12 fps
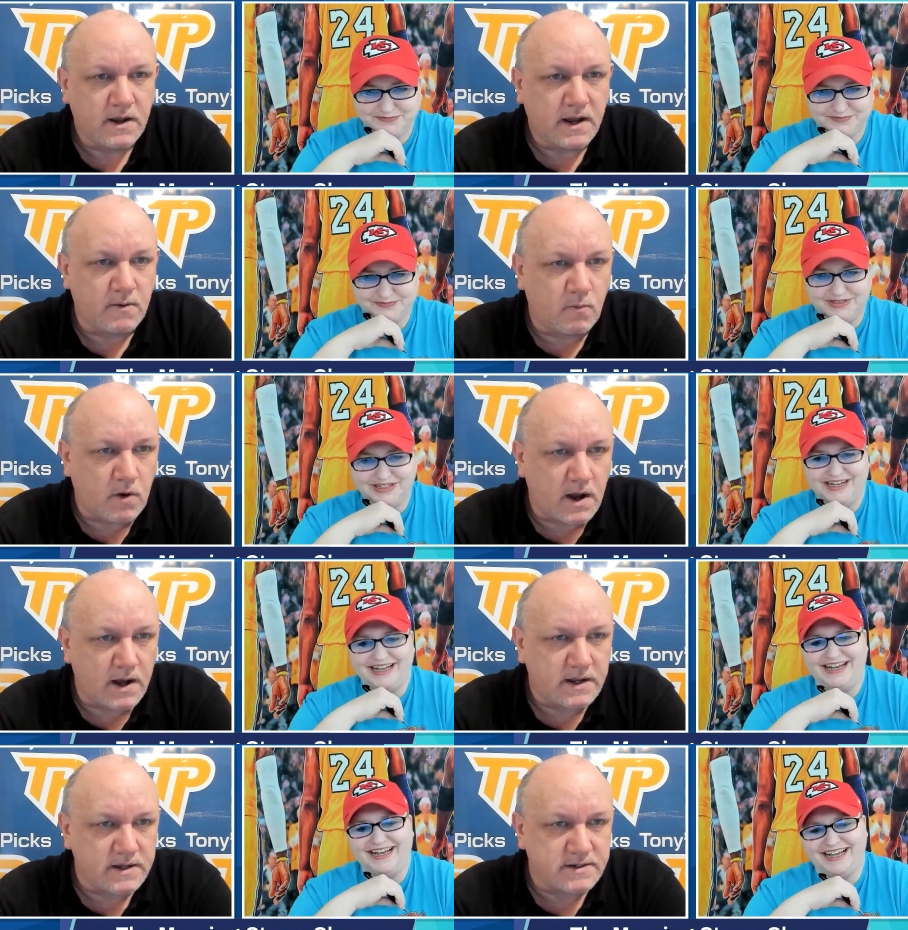Speaker 1: And
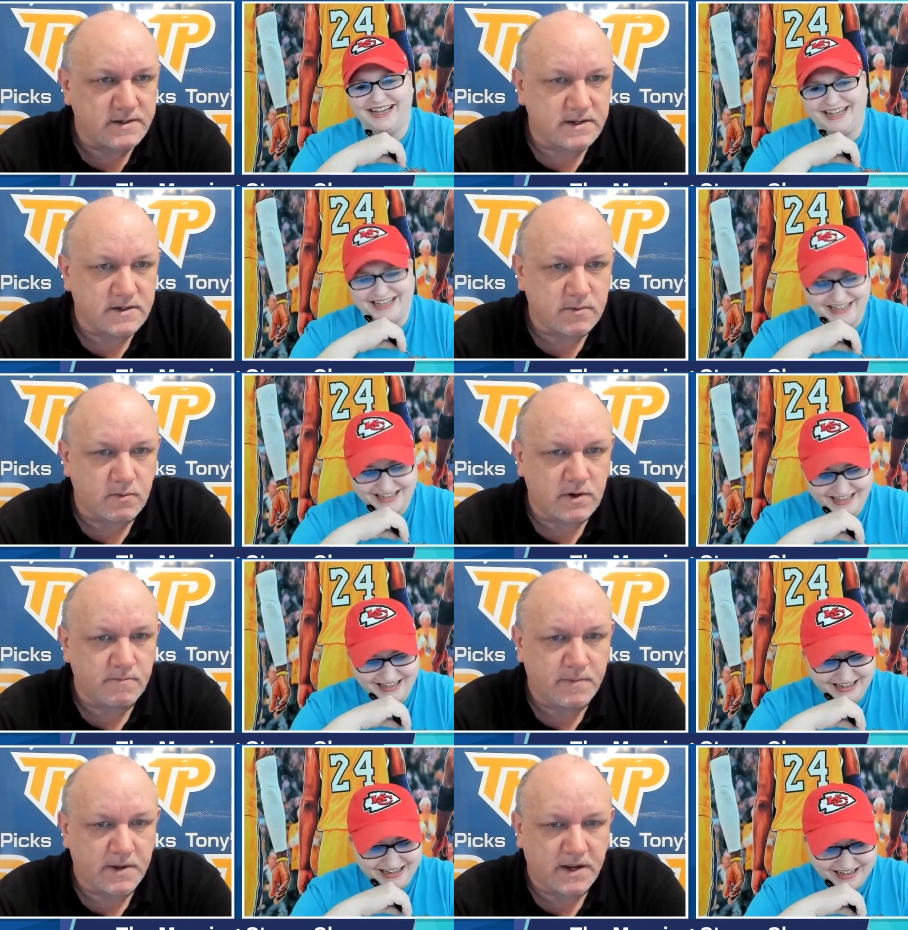why has this
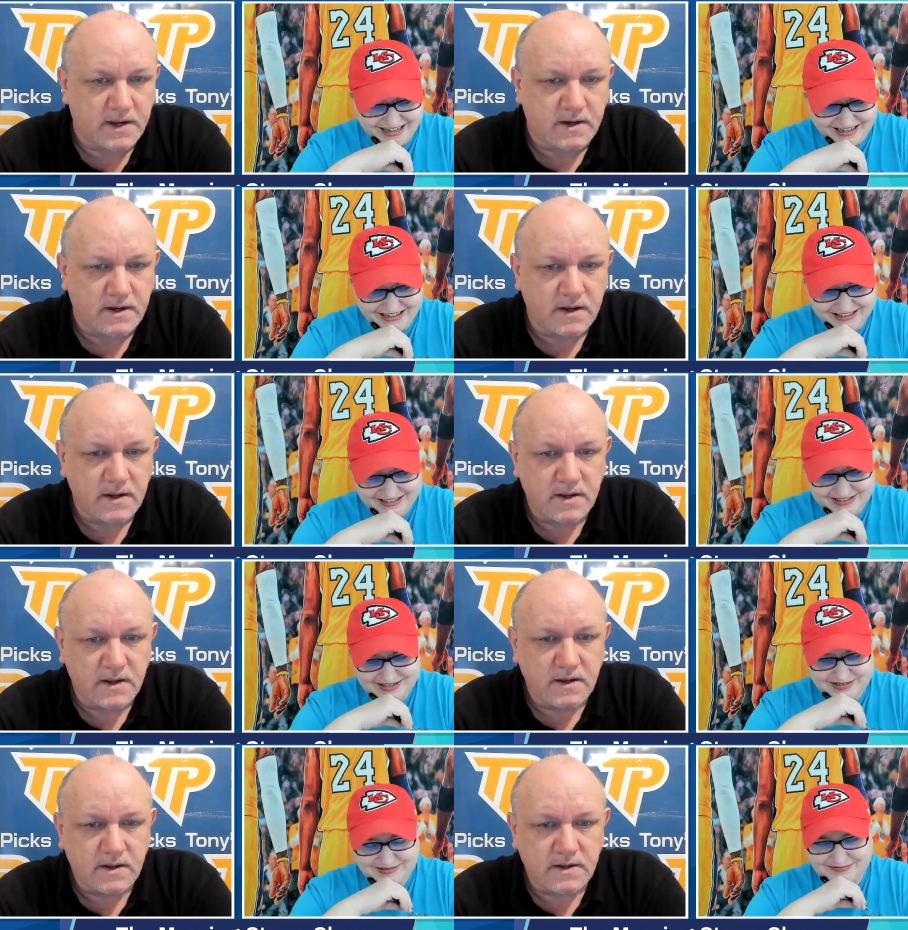one been
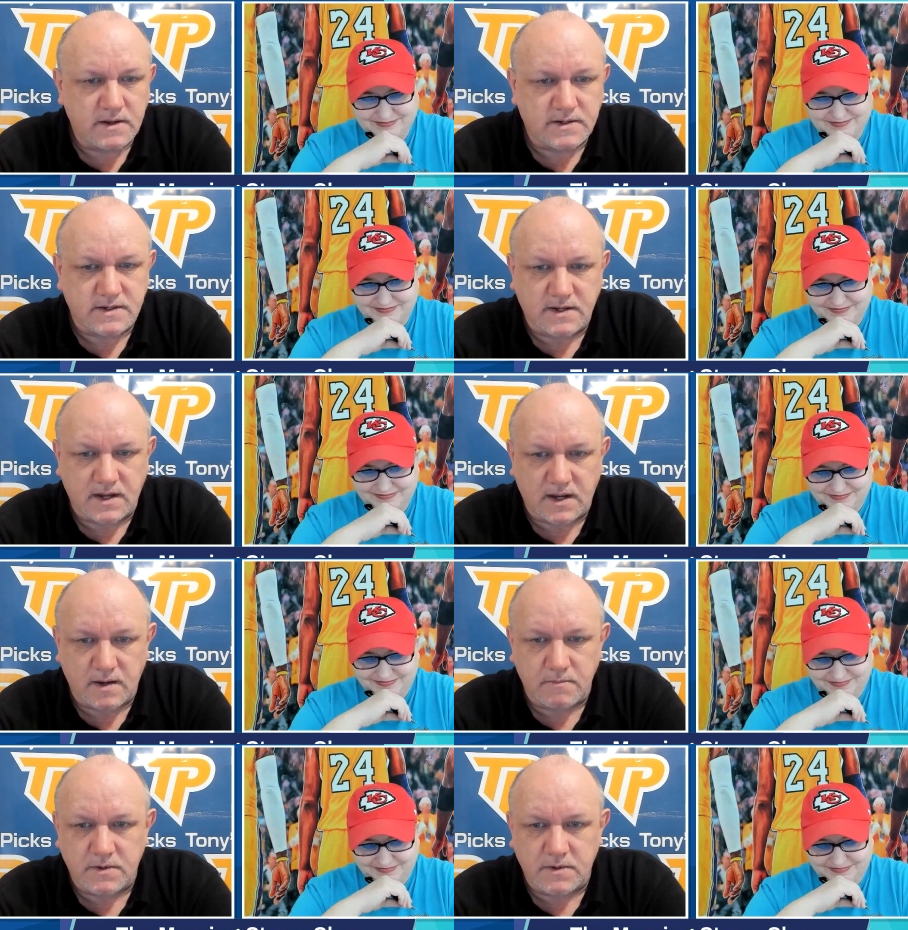steam